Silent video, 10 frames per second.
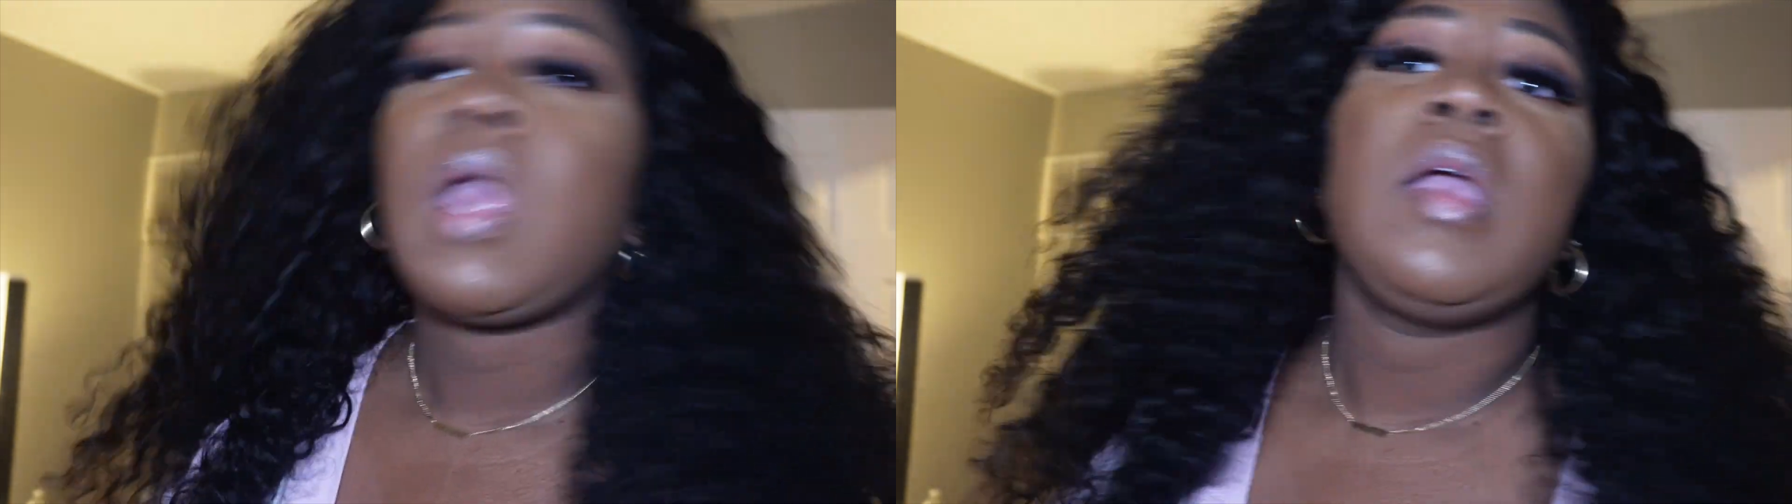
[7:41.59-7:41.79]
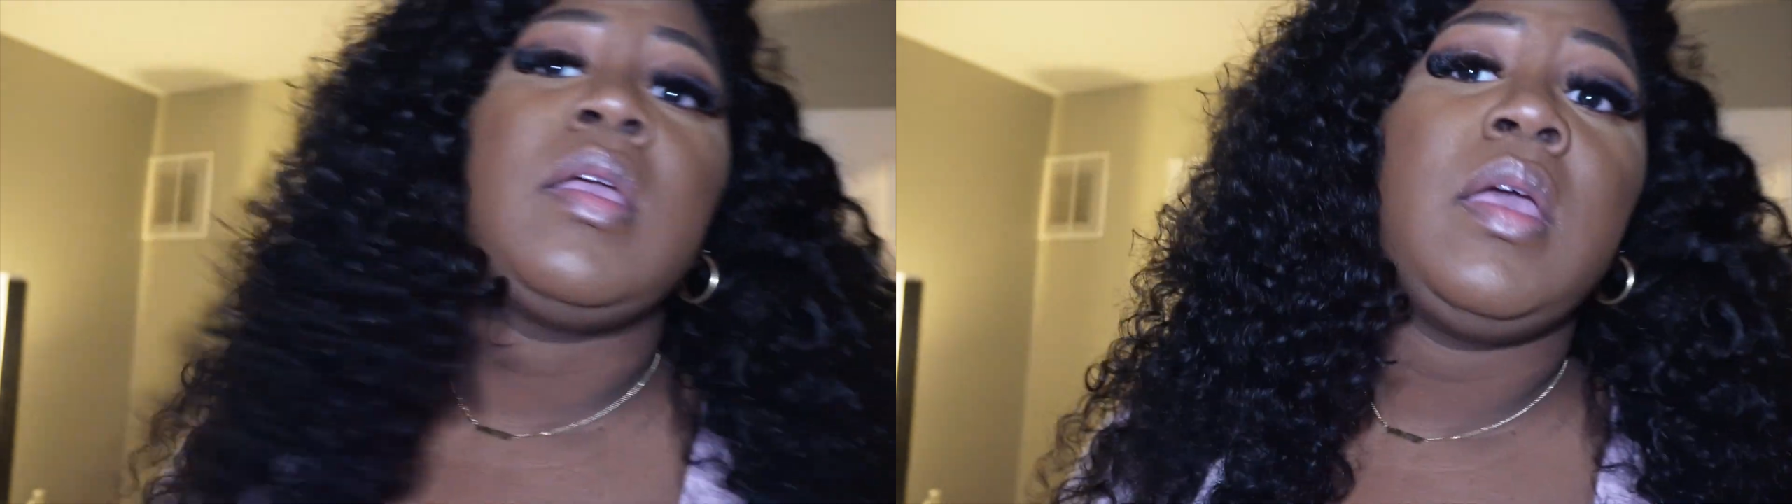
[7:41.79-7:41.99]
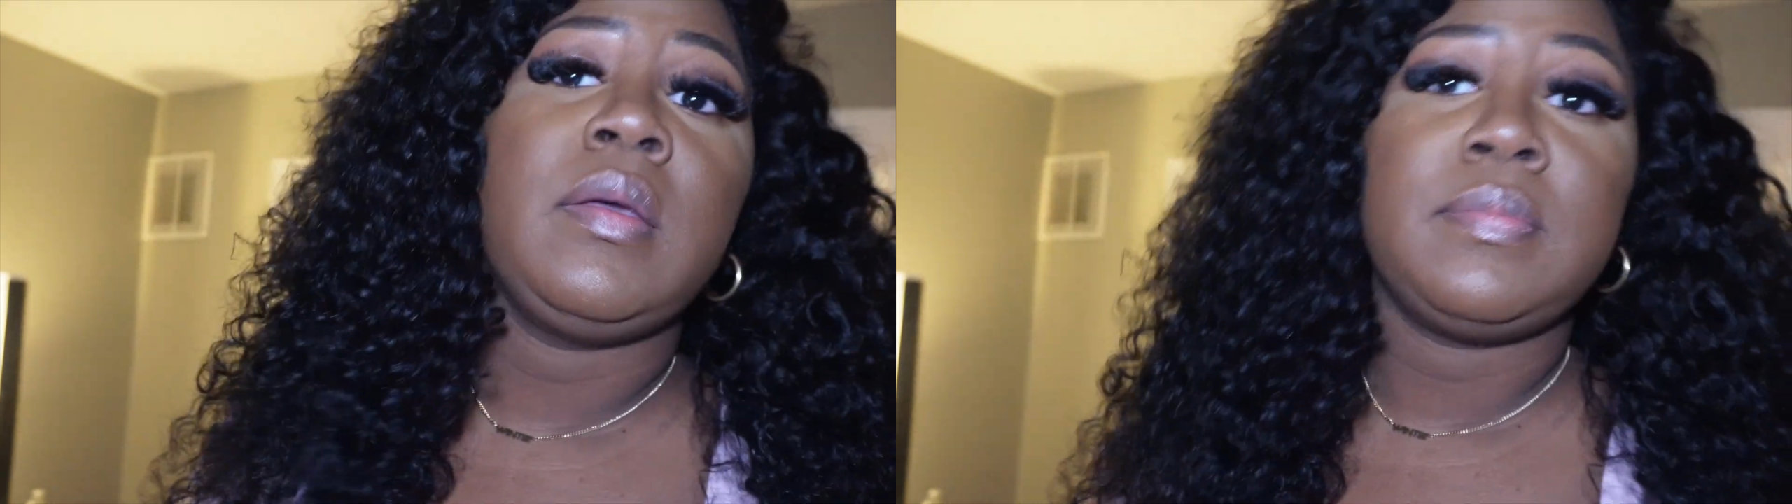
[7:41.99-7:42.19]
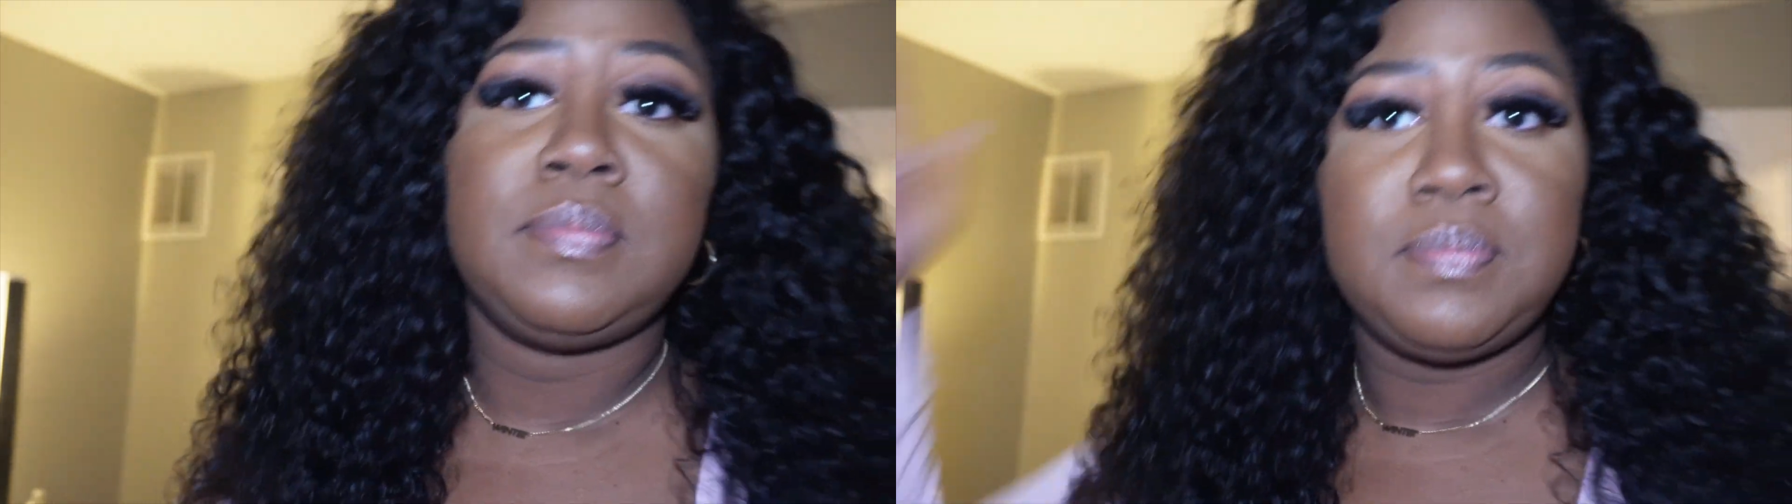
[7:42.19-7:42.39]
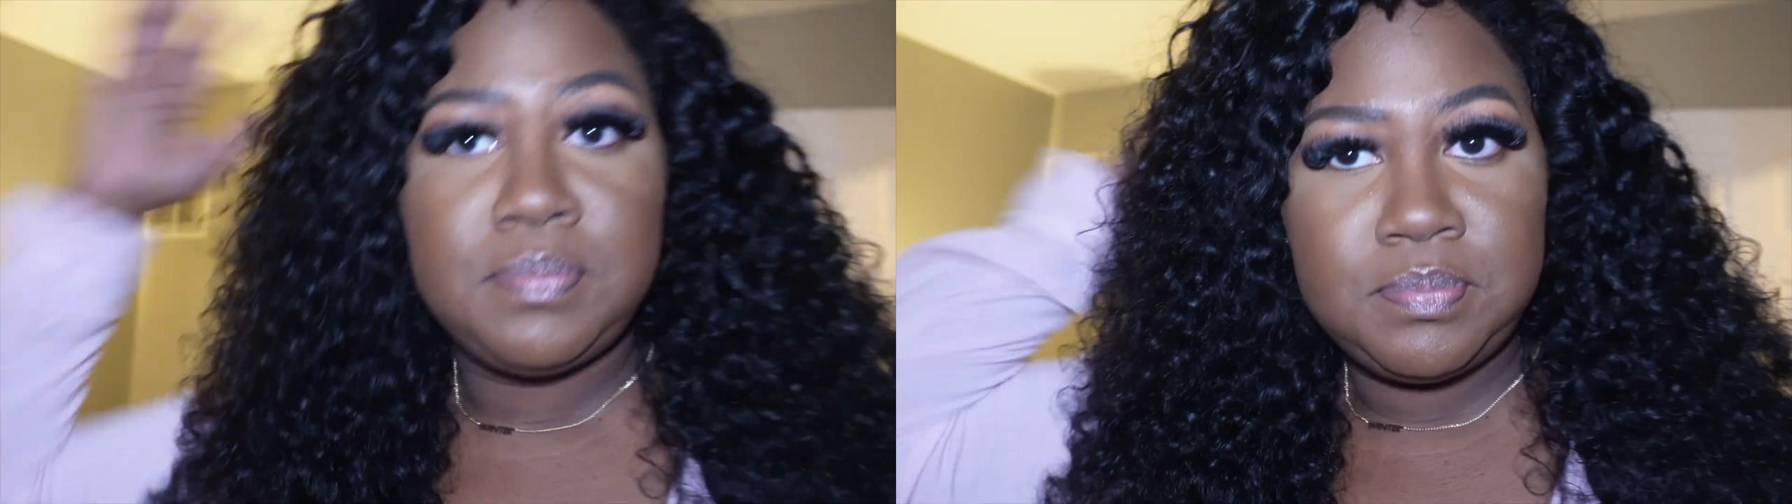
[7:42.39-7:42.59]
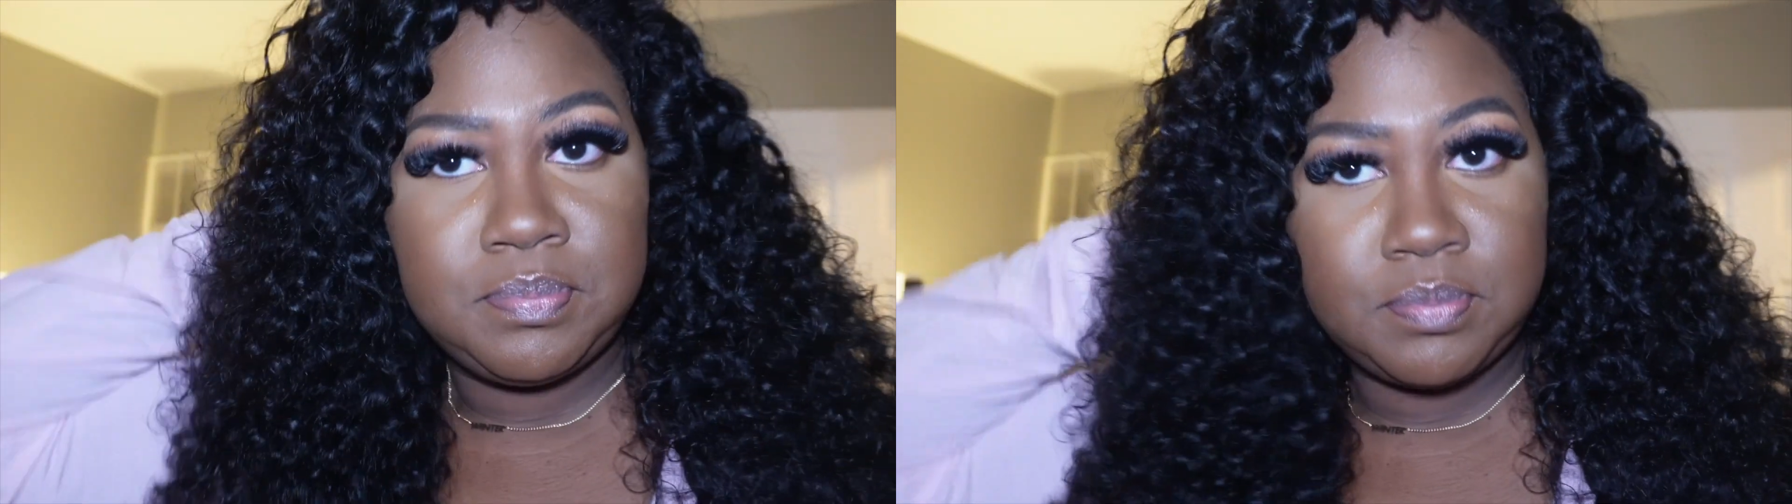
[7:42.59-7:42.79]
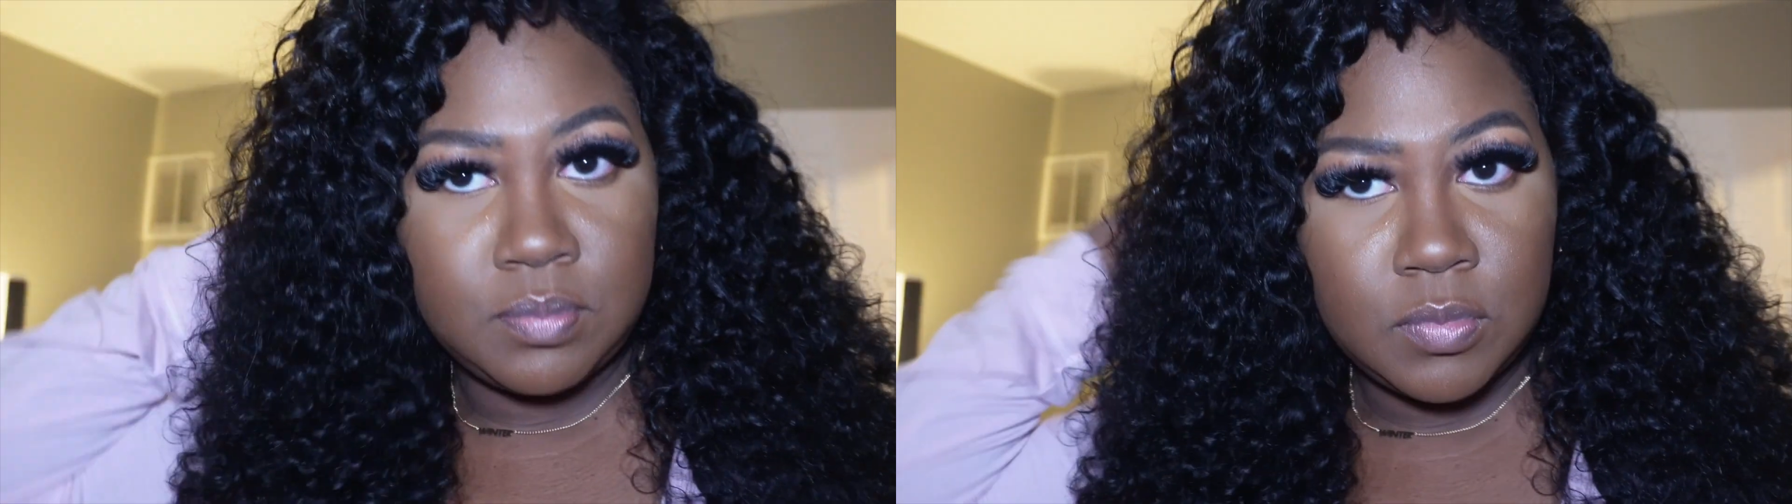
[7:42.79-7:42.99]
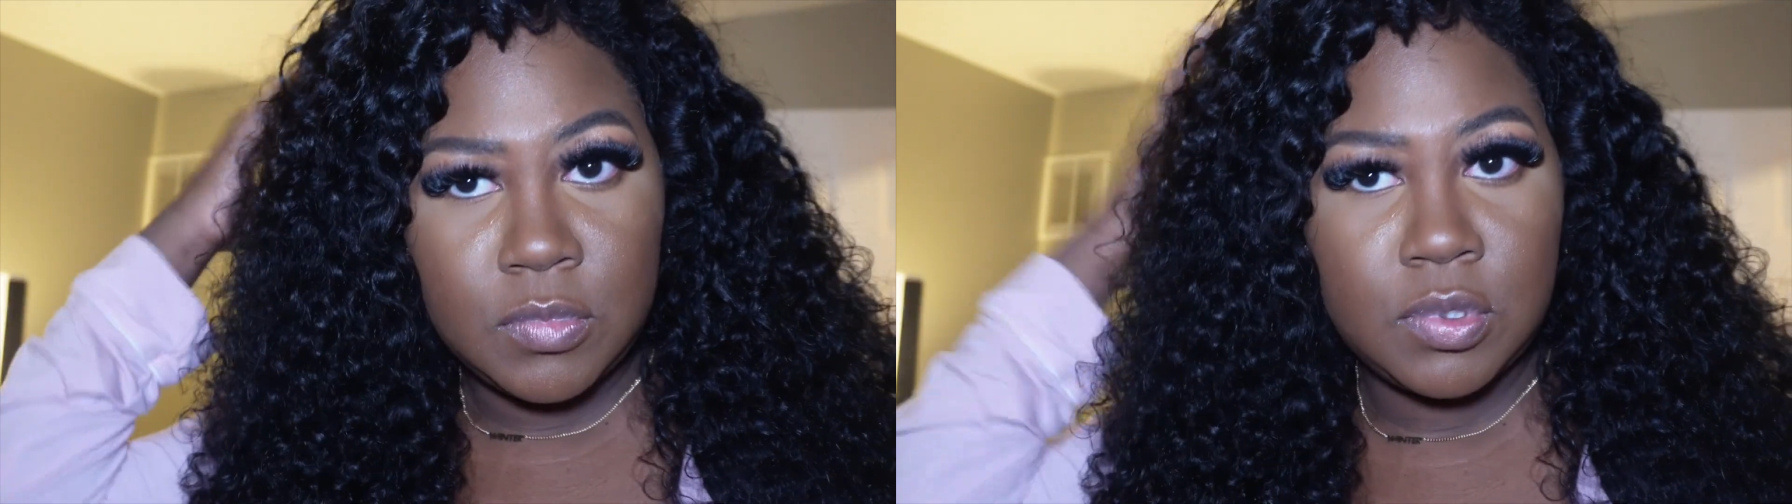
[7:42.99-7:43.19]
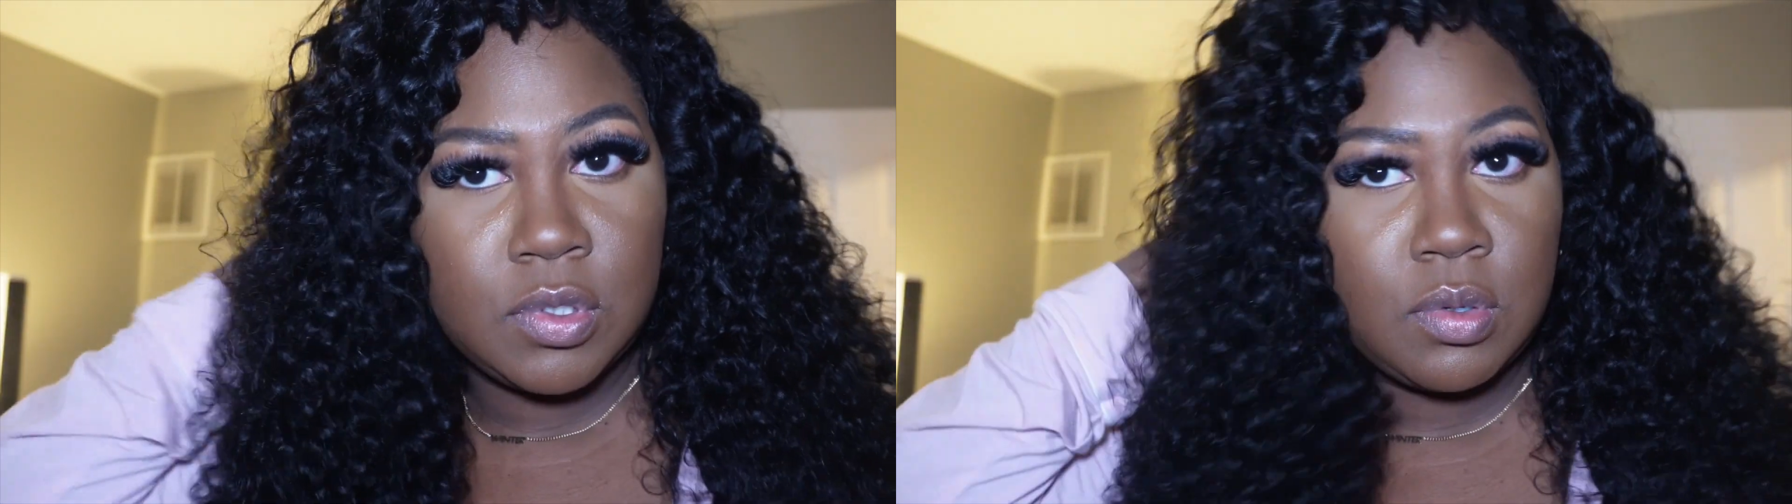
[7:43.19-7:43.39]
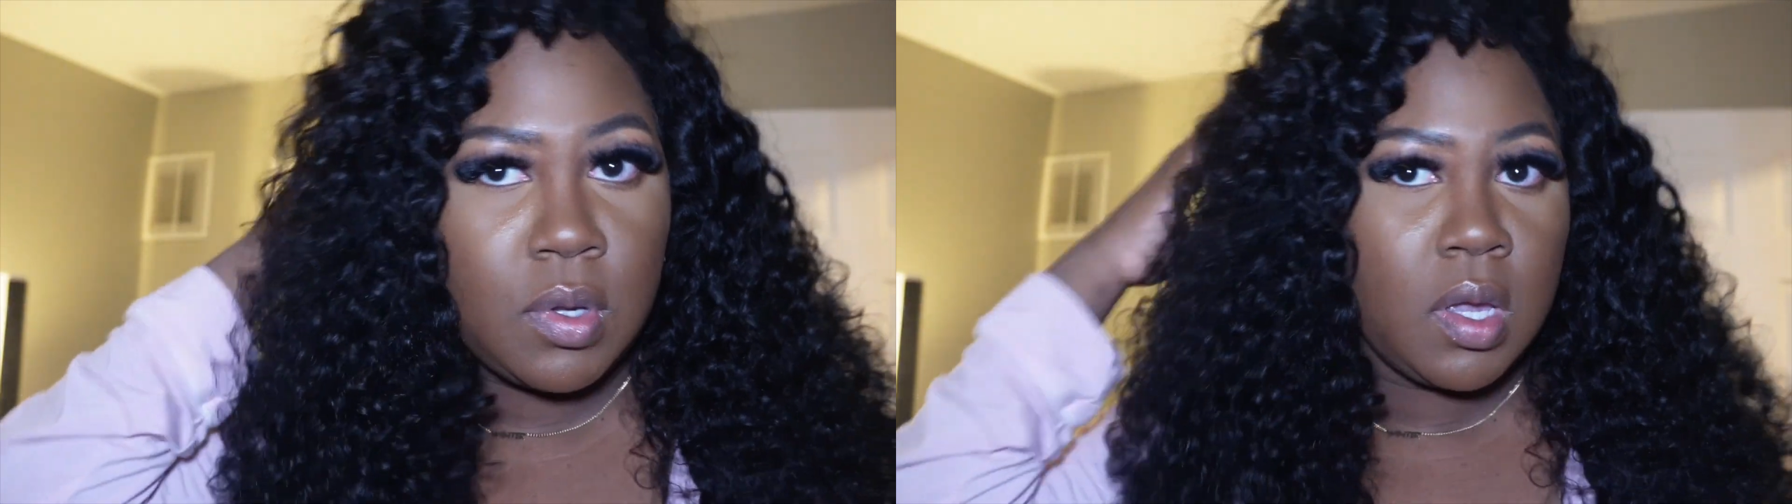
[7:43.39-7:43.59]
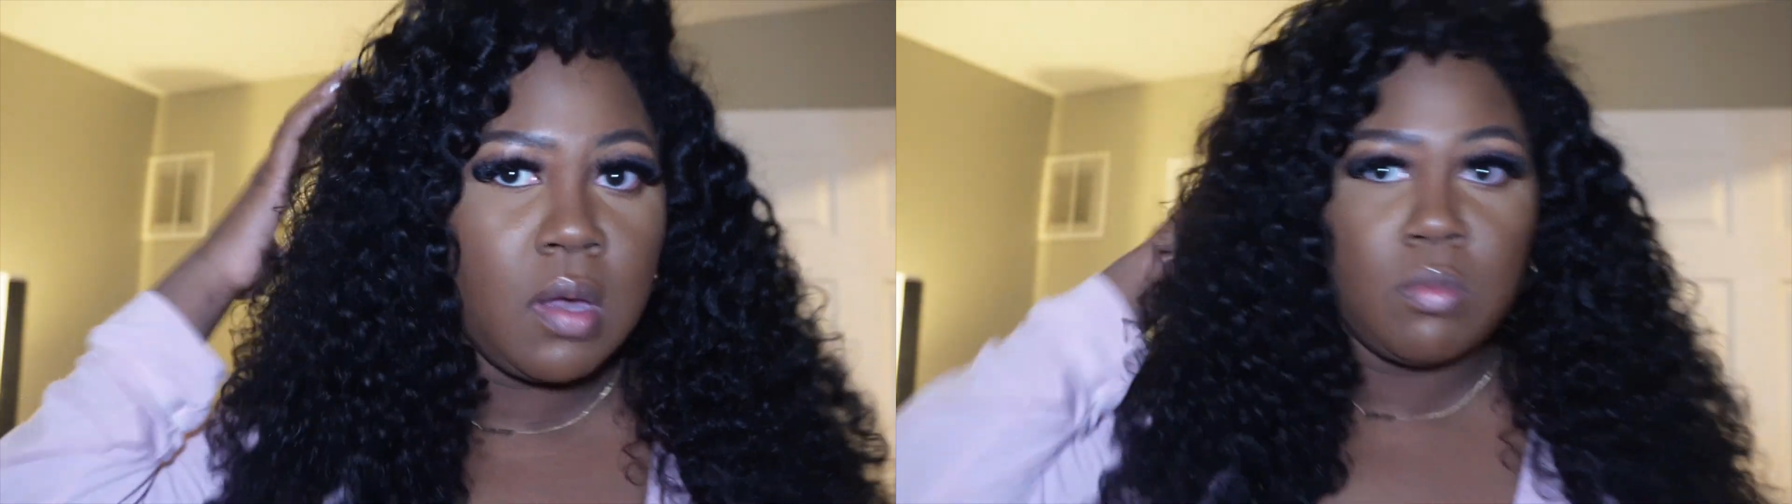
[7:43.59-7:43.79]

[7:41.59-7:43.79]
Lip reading: Yeah. So yeah.